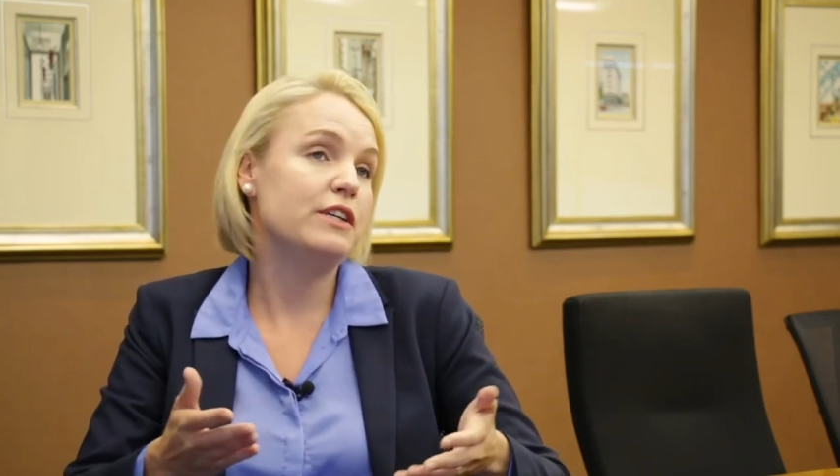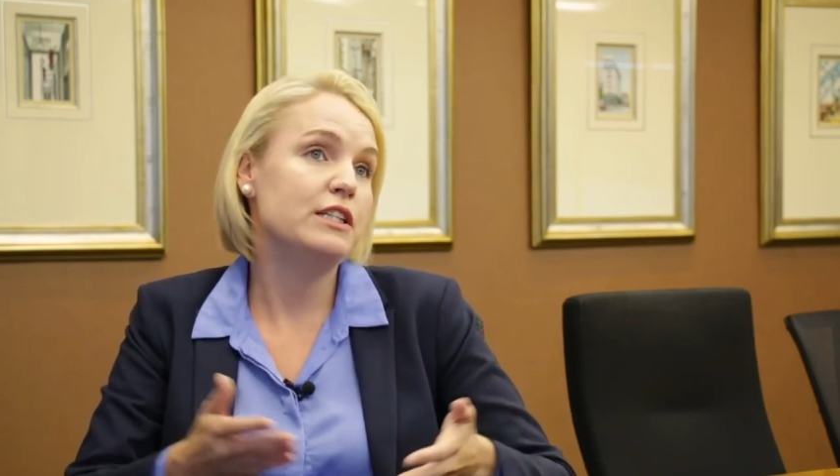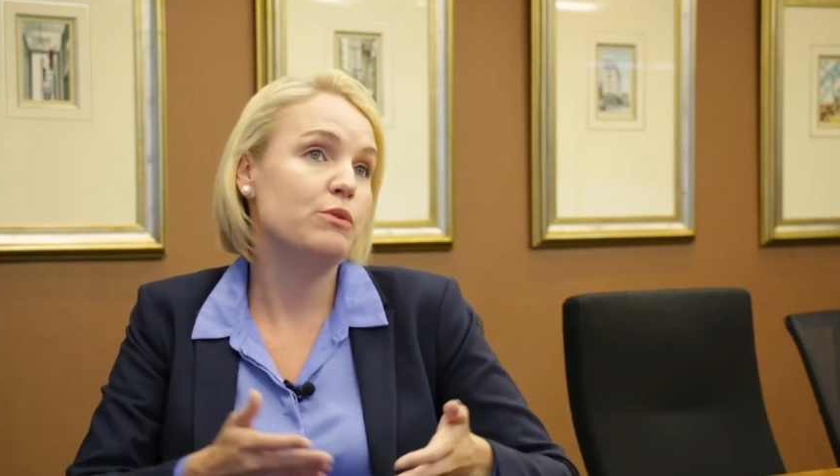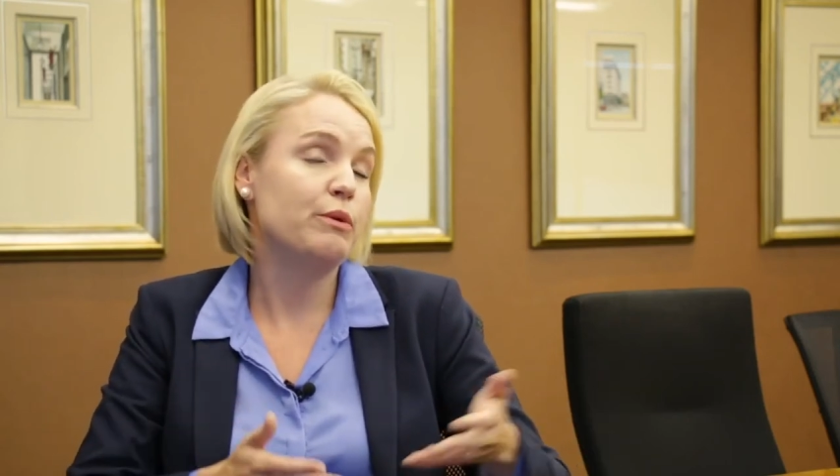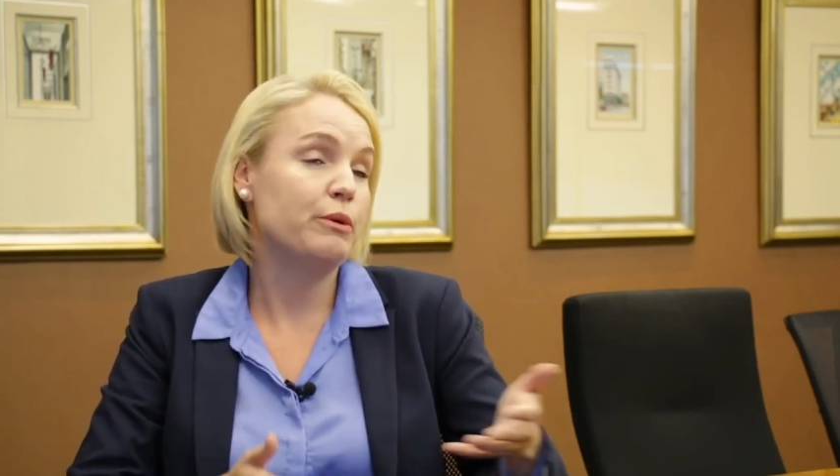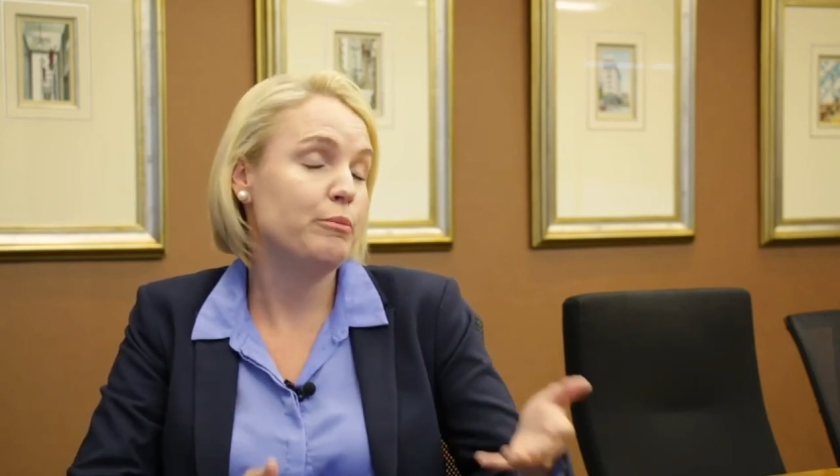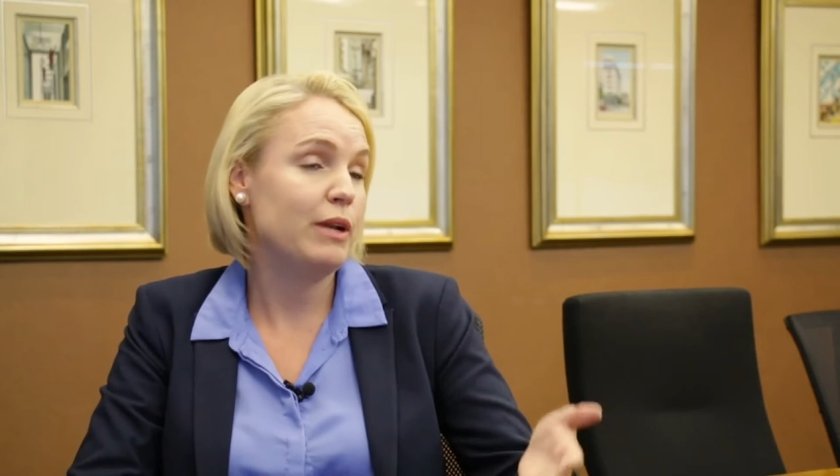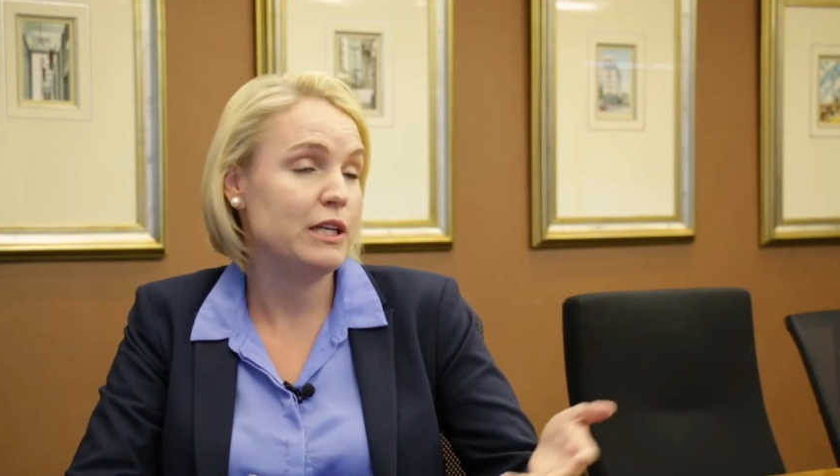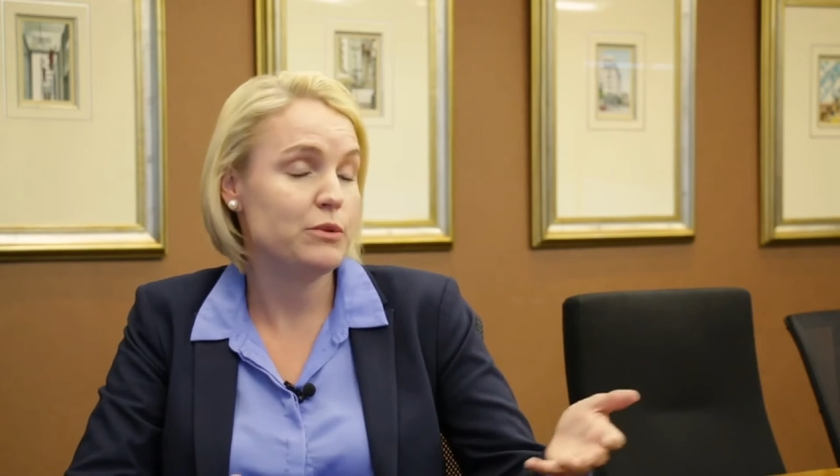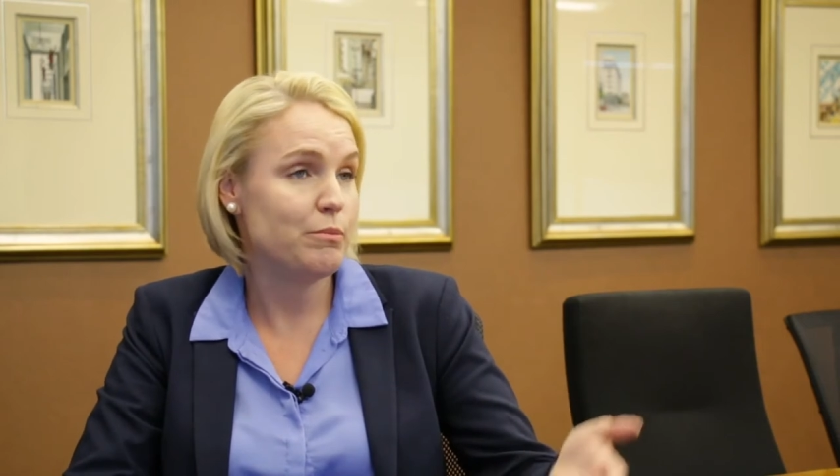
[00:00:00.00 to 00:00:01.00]
Visa we
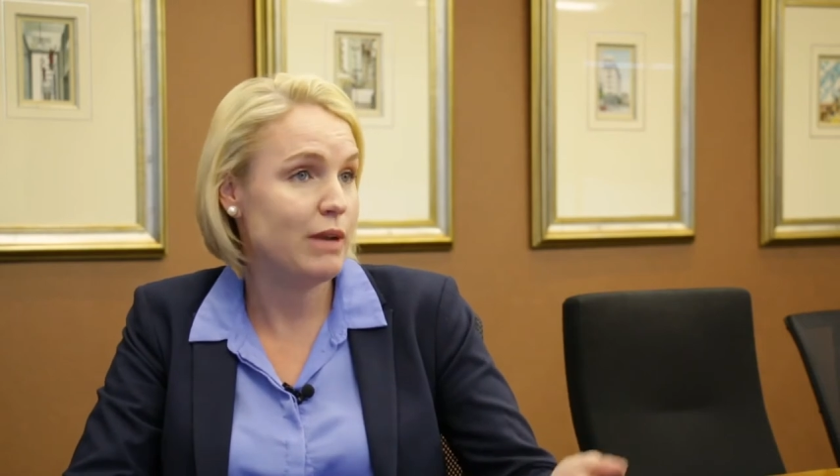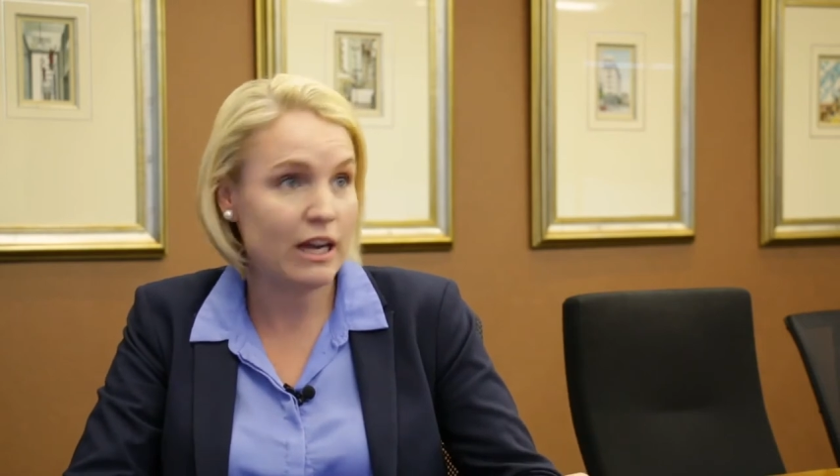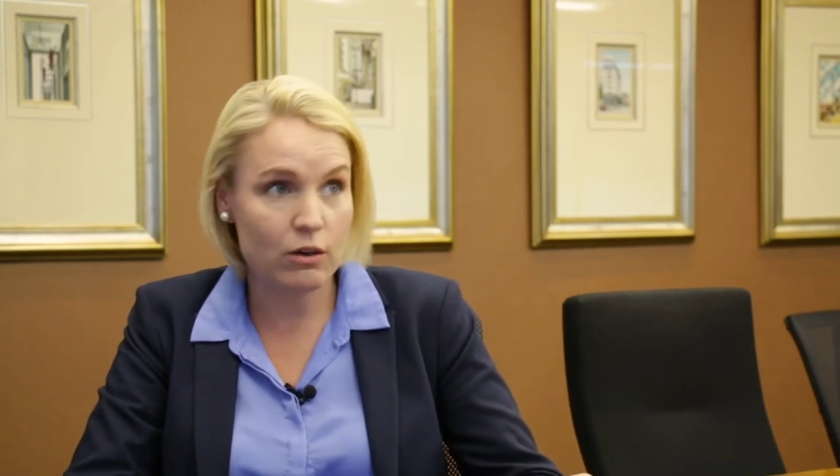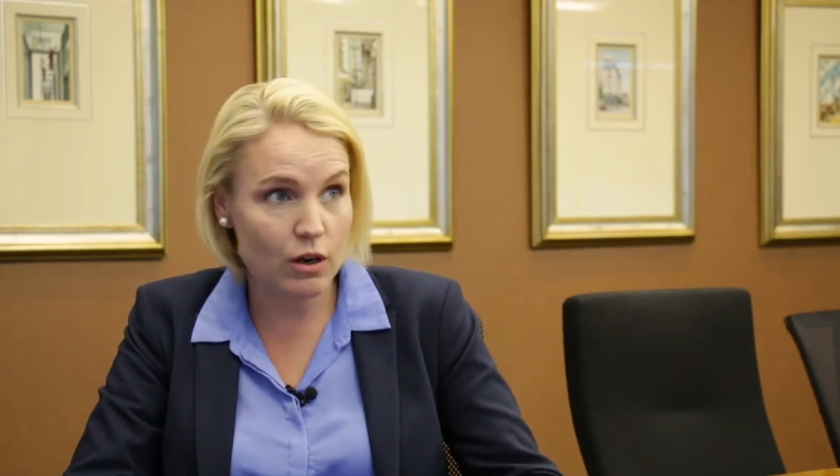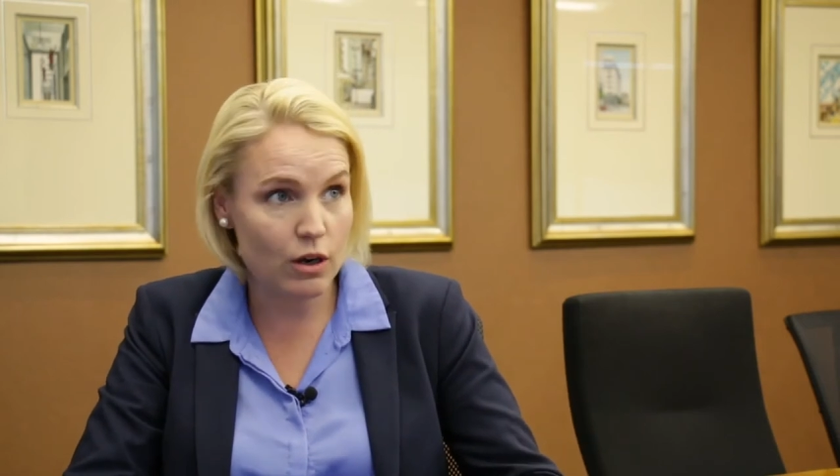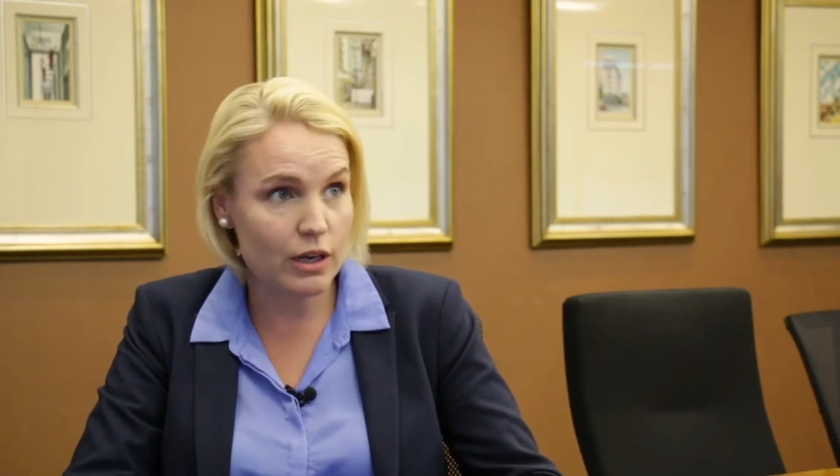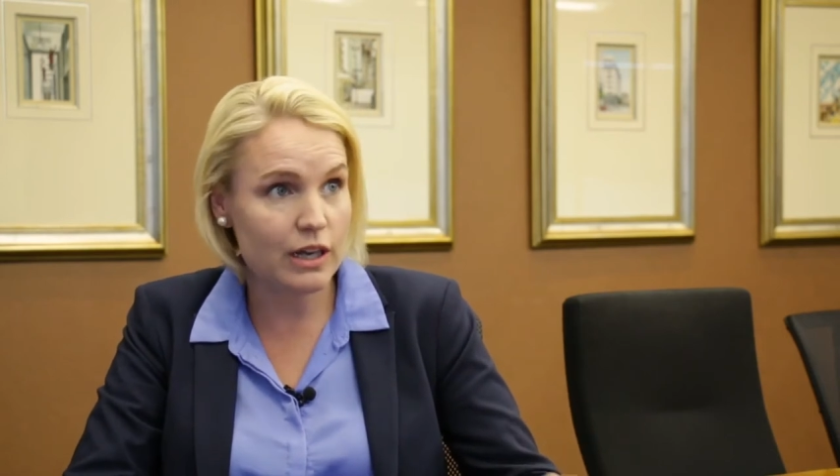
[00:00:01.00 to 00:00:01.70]
replaced with BlackRock,